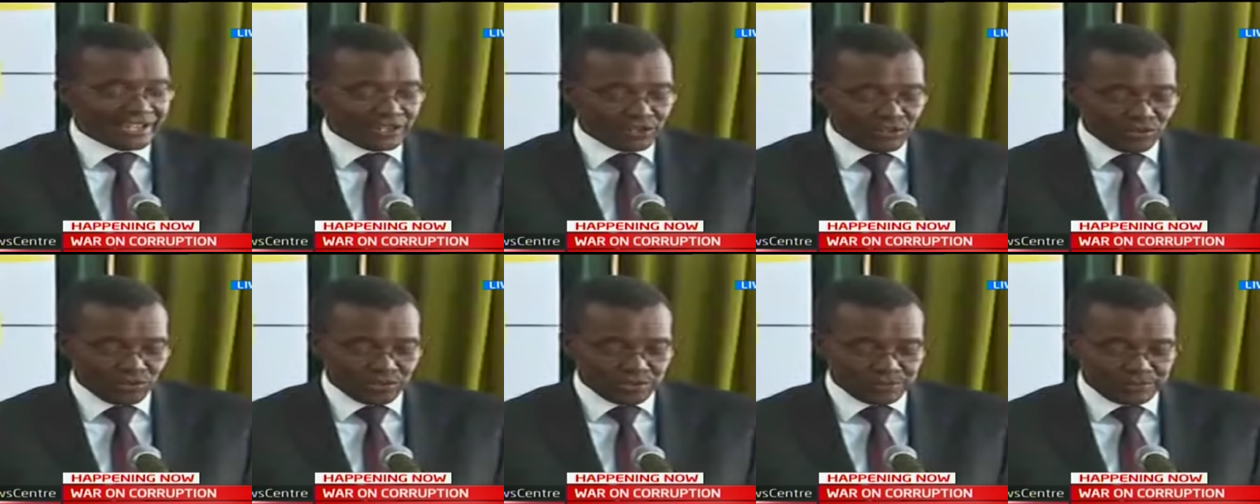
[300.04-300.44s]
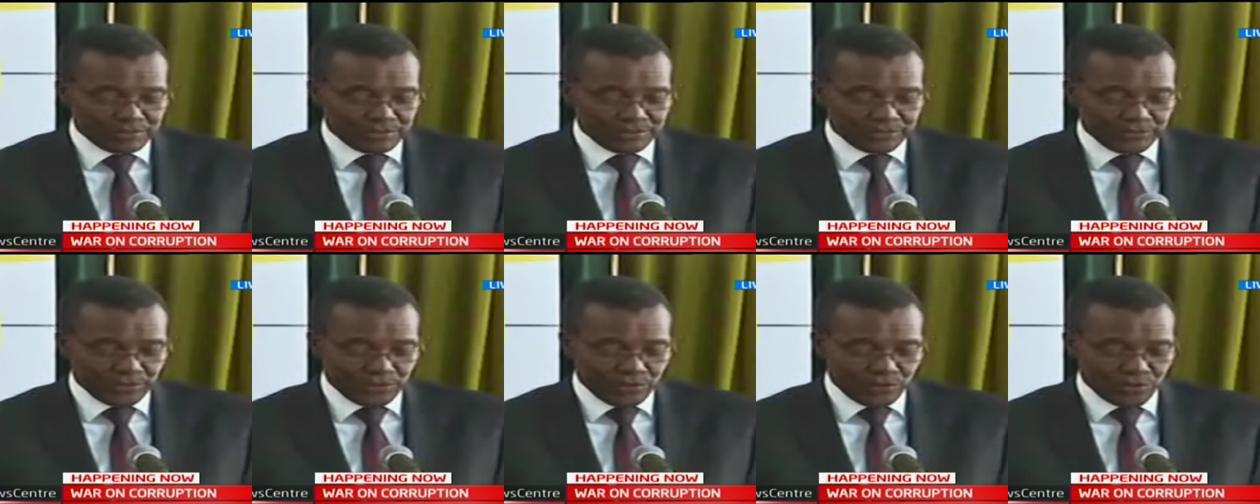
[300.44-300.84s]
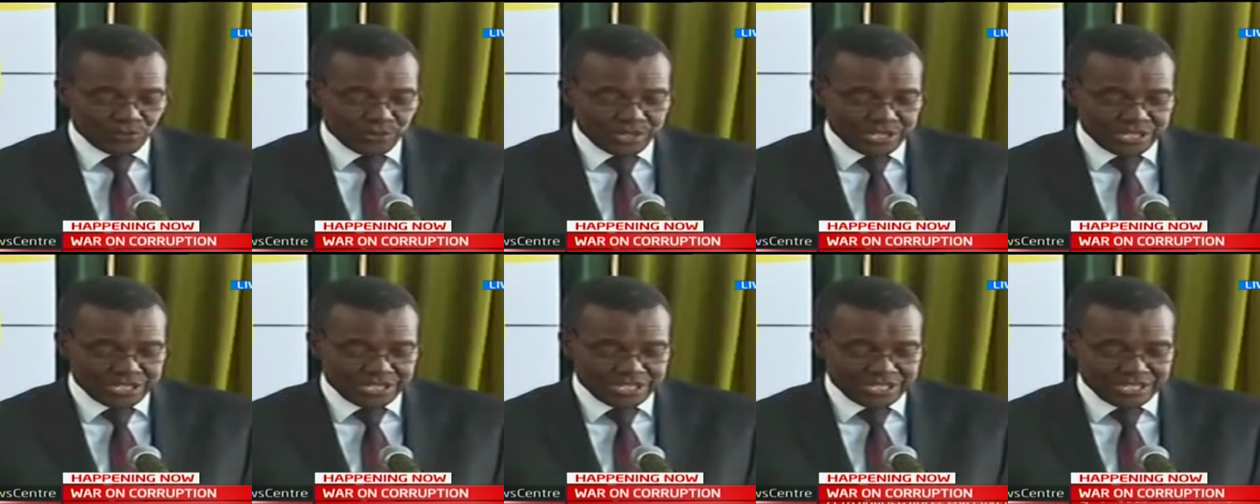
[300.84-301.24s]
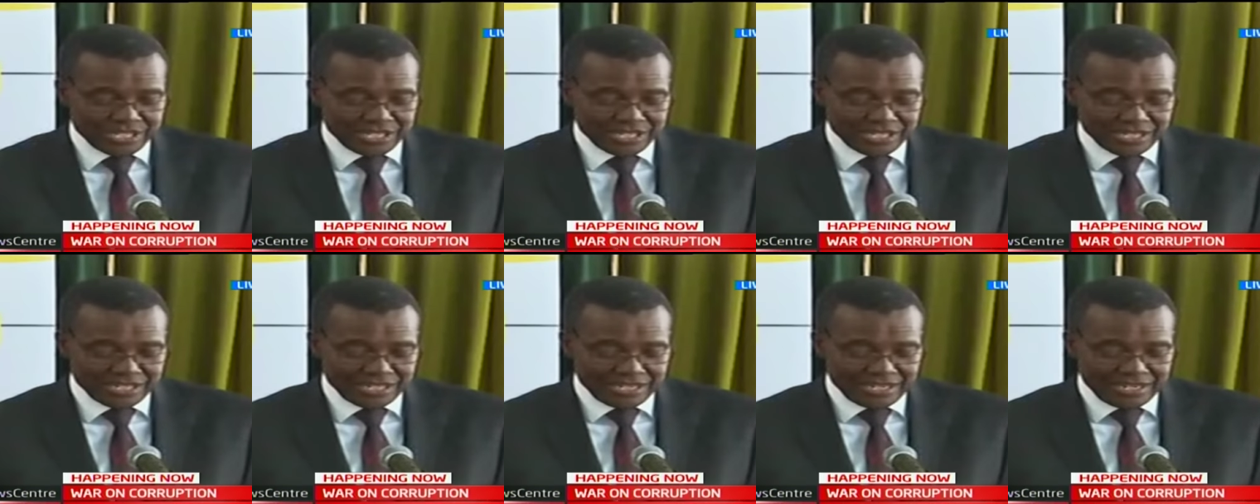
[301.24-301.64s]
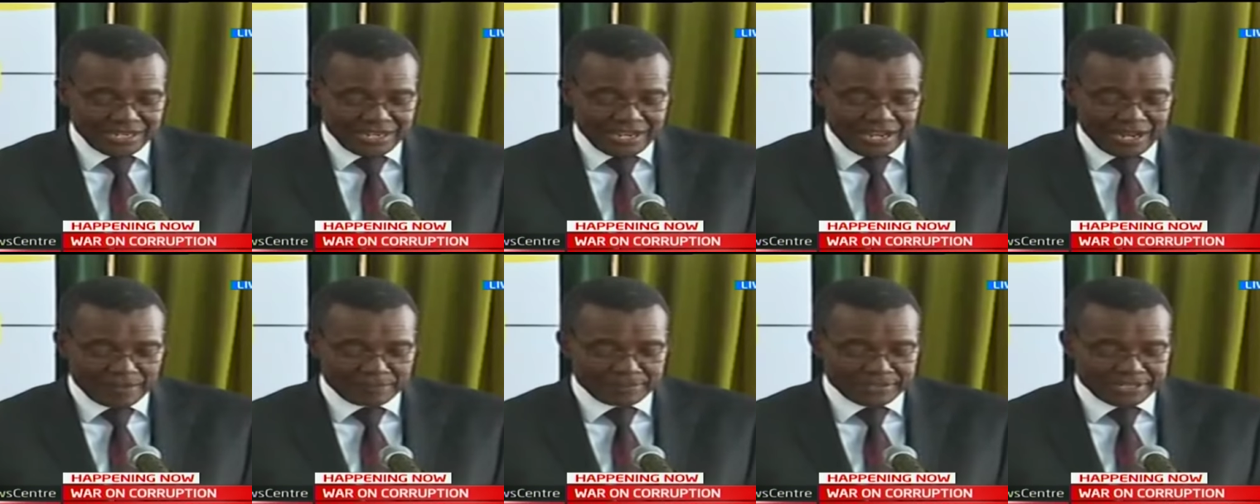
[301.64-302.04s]
High Court, before which
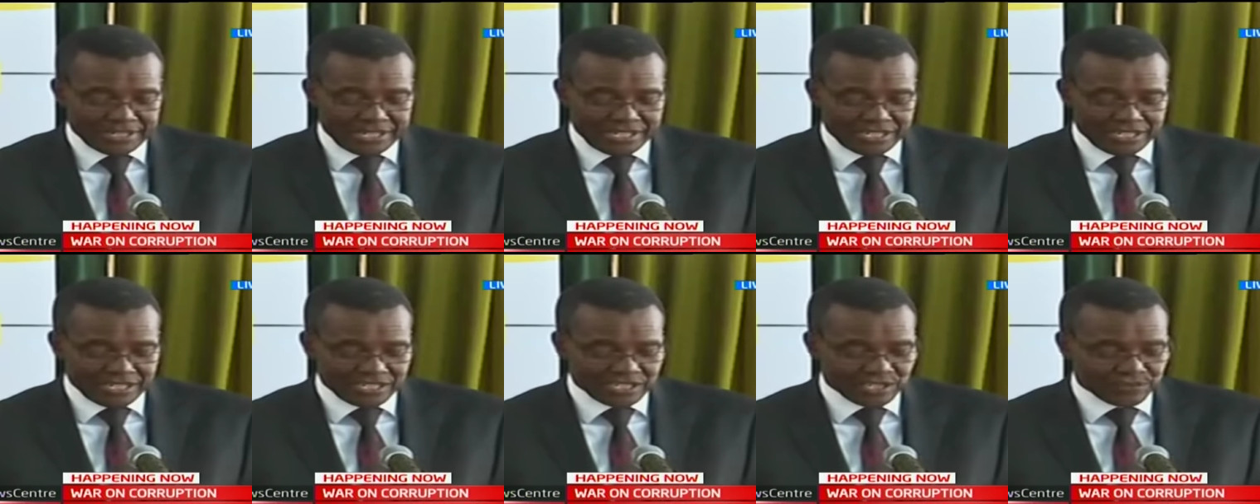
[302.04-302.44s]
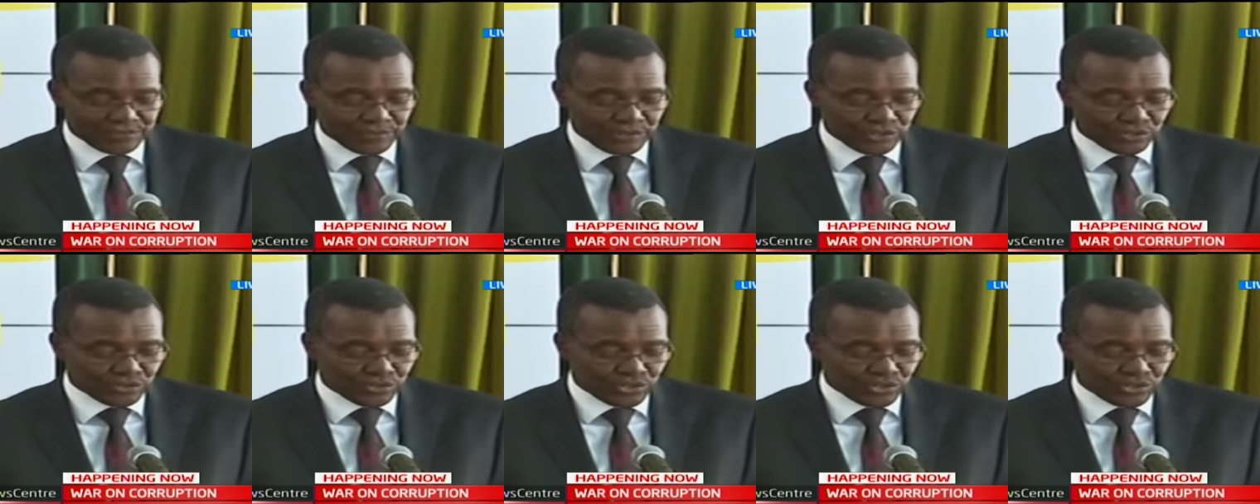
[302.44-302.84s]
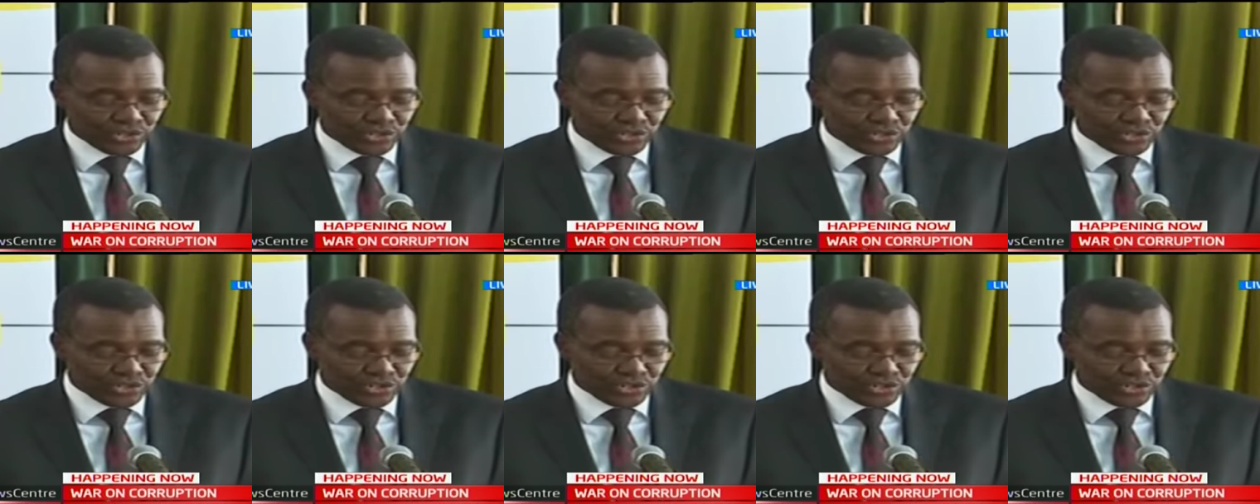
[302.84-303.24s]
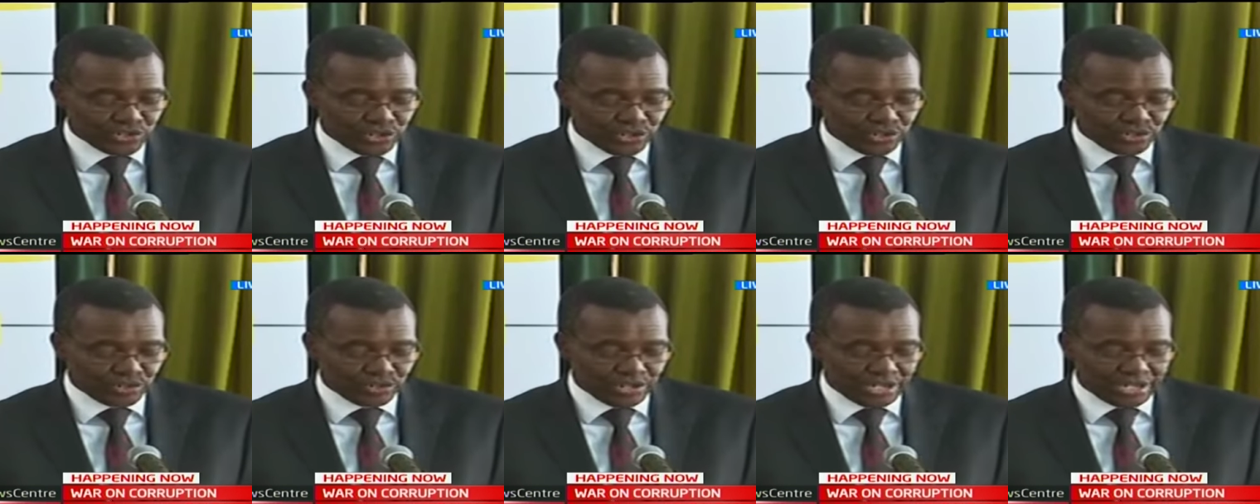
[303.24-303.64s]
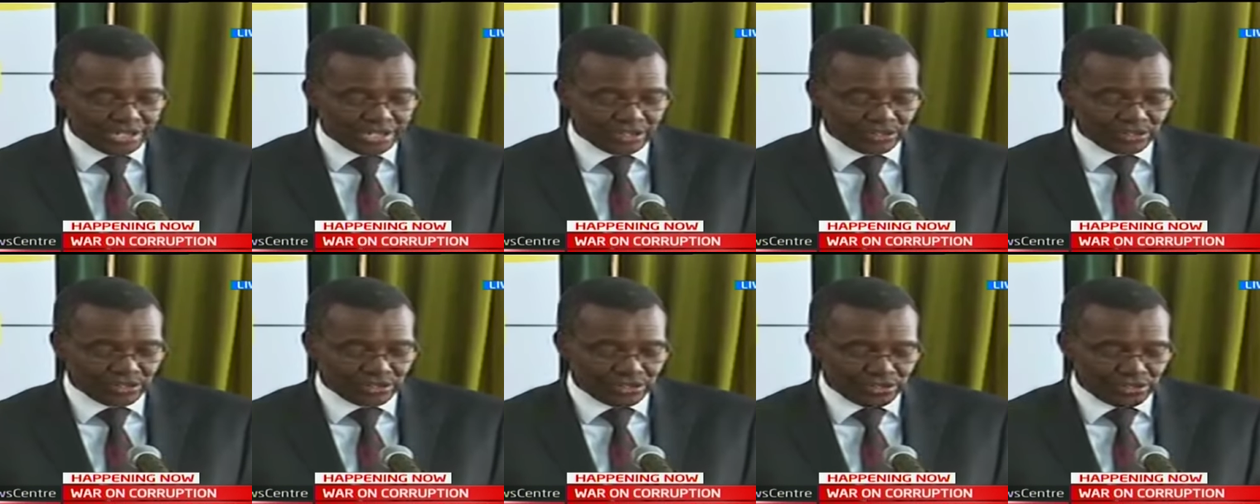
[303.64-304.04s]
applications for judicial review
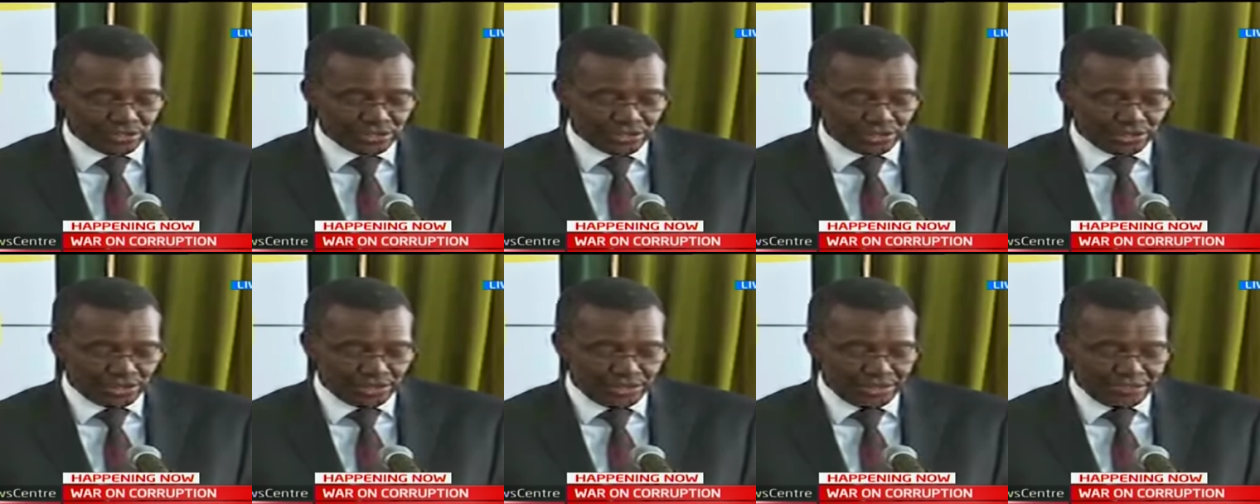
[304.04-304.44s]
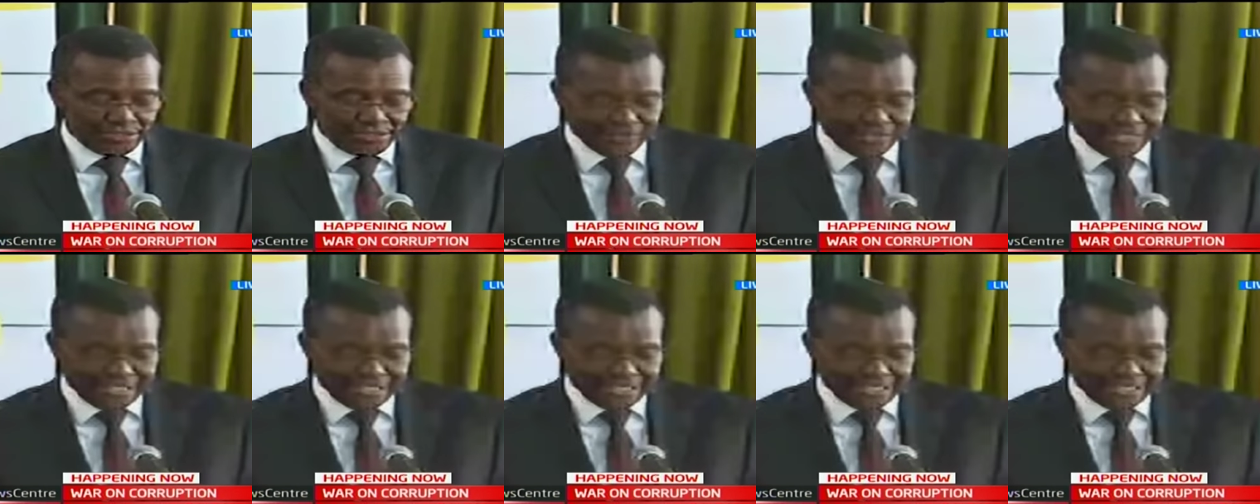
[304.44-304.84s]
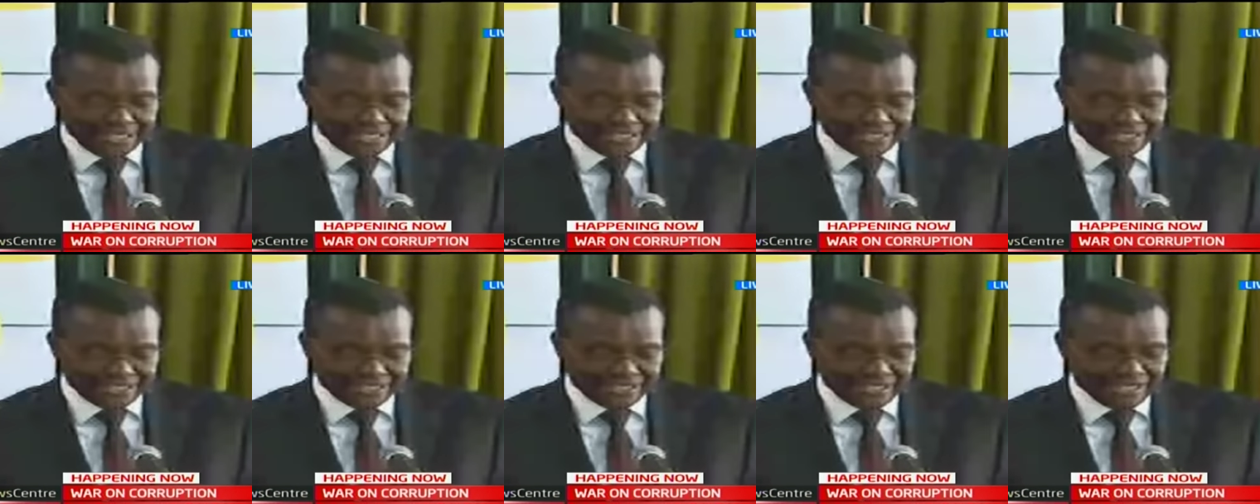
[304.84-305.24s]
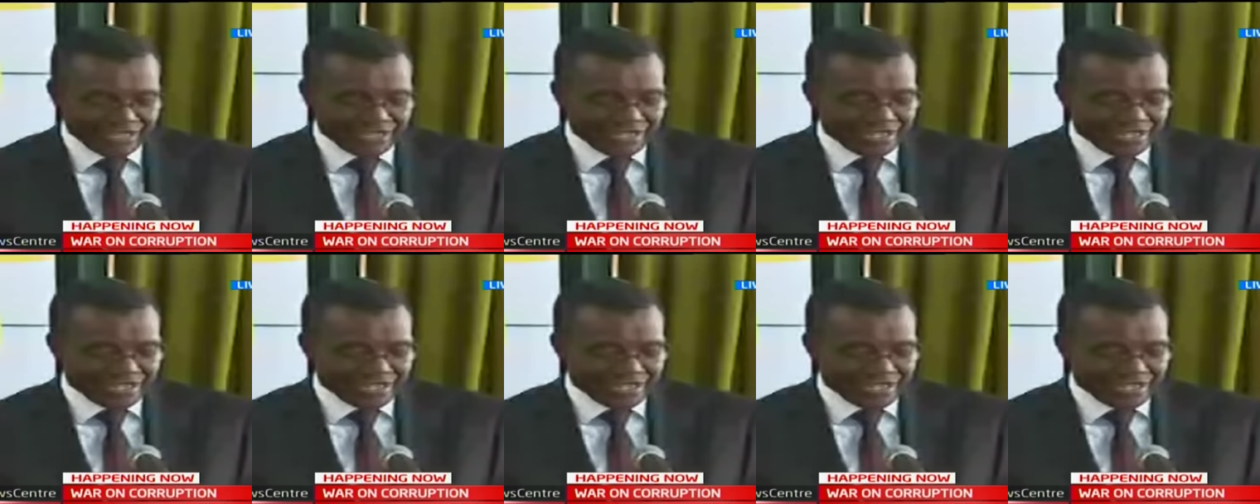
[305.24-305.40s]
and constitutional references